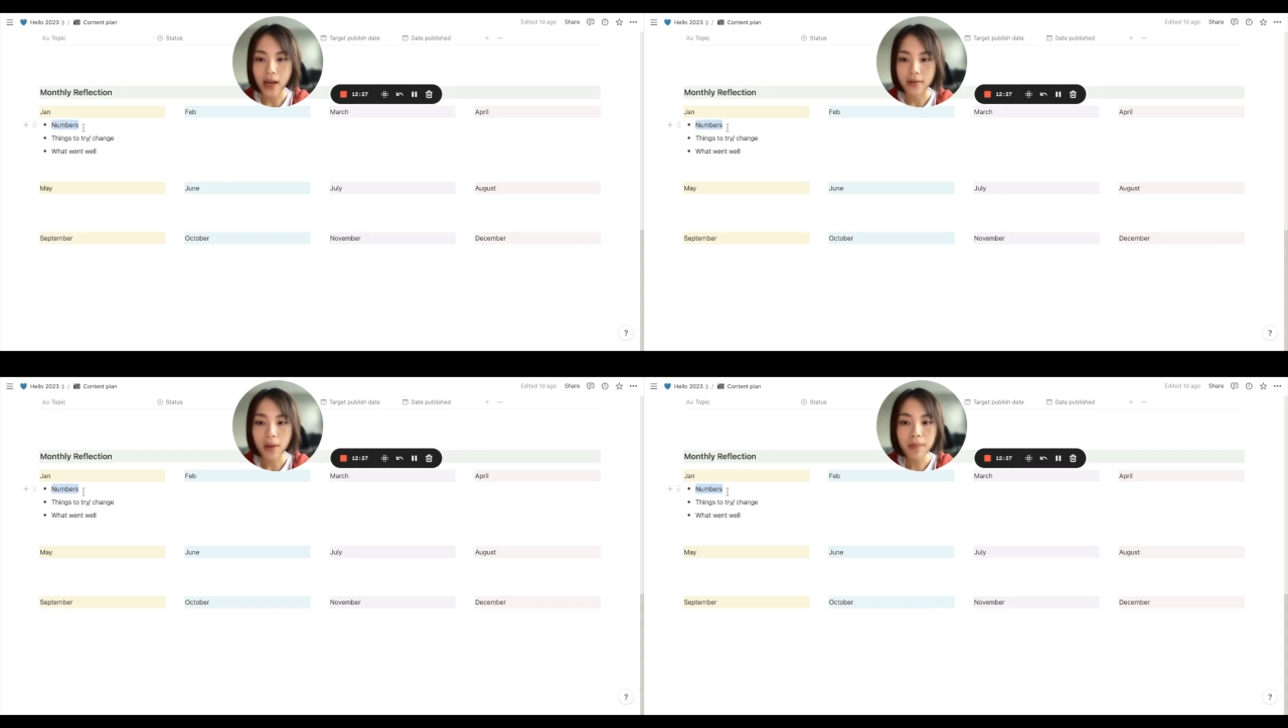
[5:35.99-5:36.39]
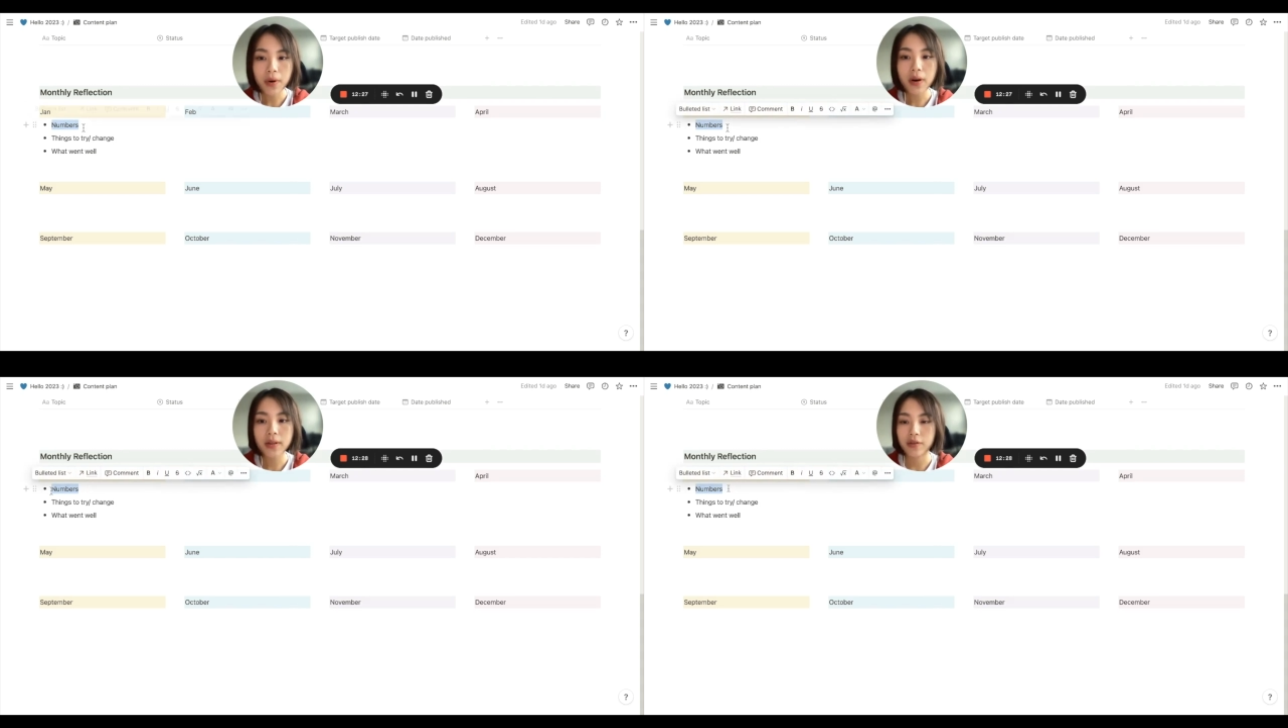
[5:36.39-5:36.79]

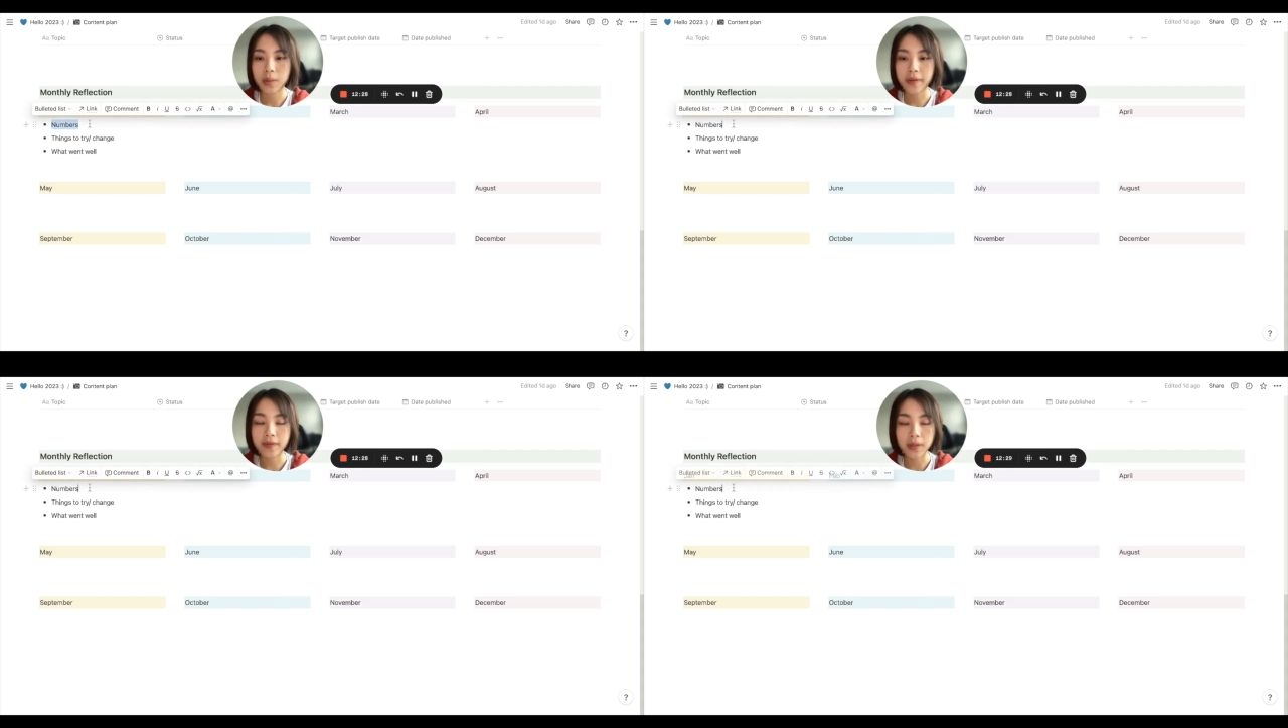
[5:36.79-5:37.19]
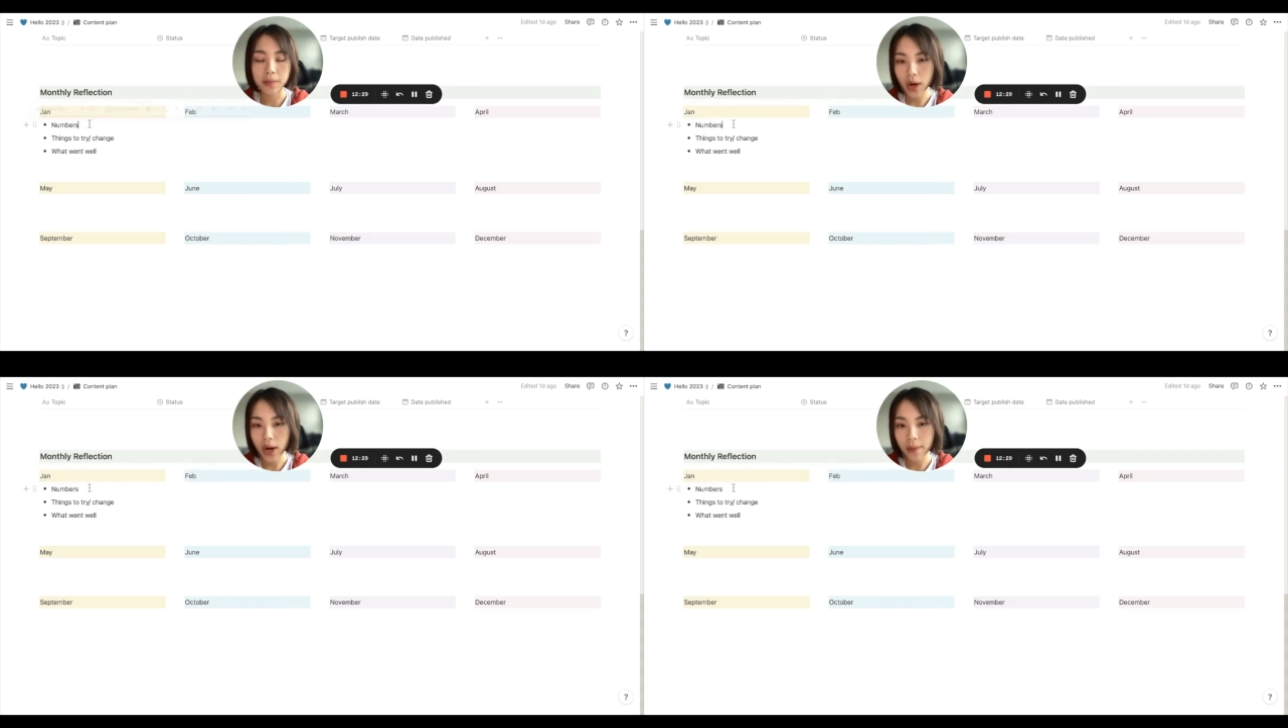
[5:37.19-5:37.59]
numbers in terms of
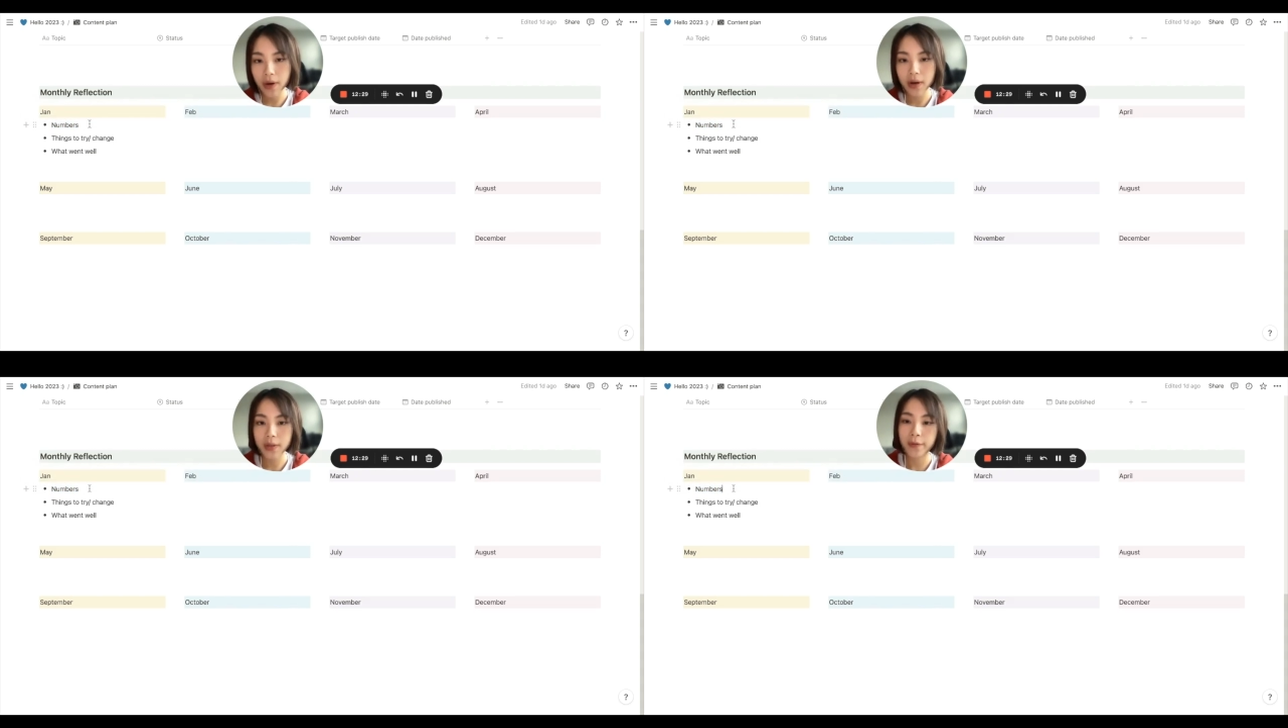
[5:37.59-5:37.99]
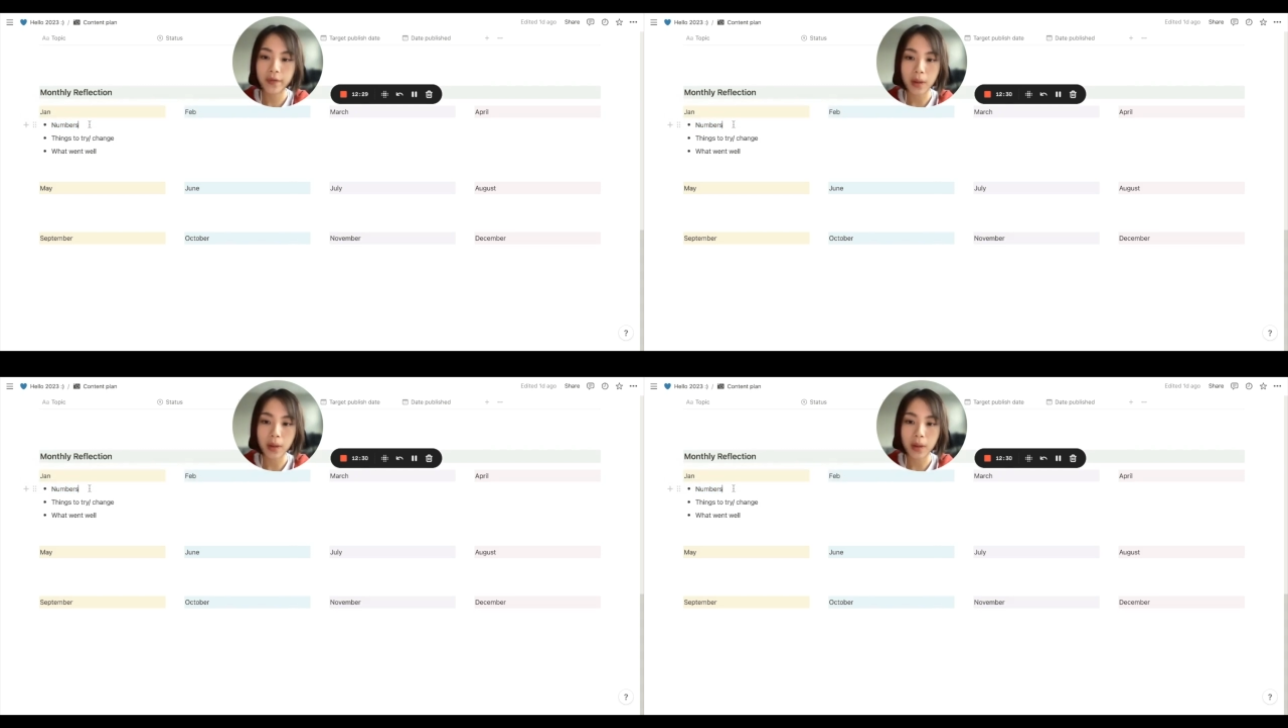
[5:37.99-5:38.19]
subscribers,